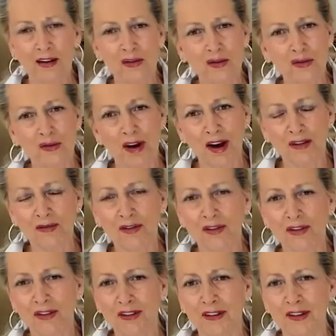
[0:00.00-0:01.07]

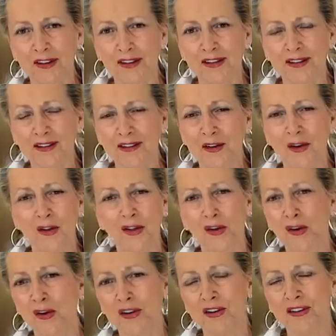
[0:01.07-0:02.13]
travel
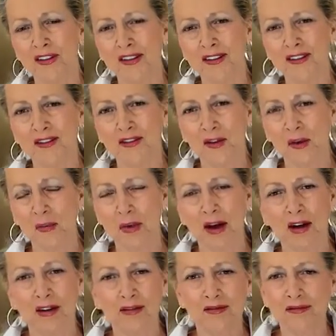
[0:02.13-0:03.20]
authorities
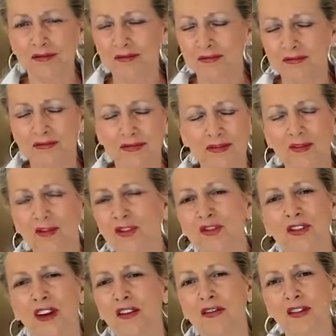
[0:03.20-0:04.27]
about just
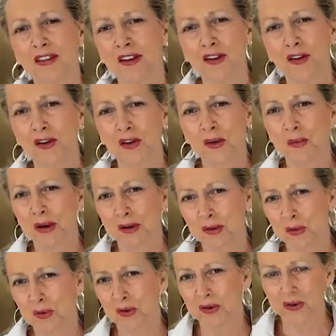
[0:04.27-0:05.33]
everything good about the
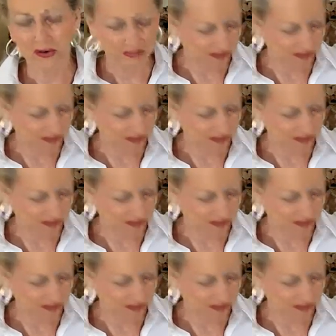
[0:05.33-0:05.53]
world.